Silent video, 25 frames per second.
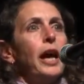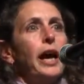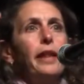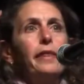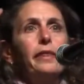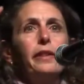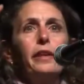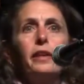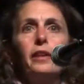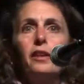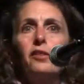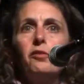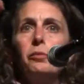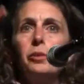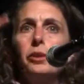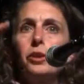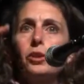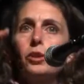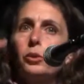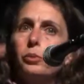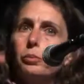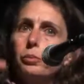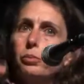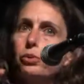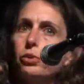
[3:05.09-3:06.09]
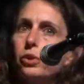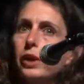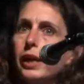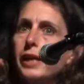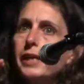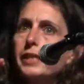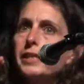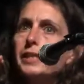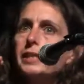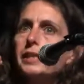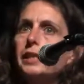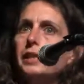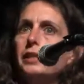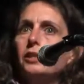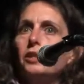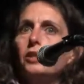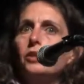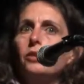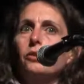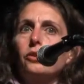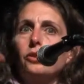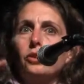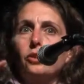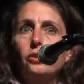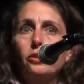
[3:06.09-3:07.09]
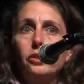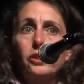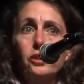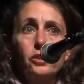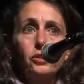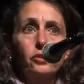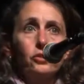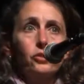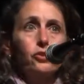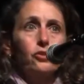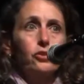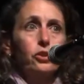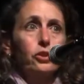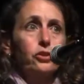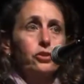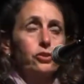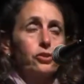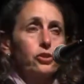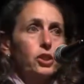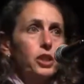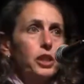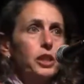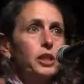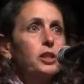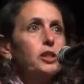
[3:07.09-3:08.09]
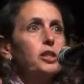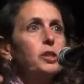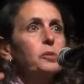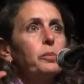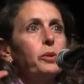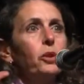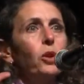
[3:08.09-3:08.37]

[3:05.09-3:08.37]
And then they've been compressed, and so their crystal structure changes,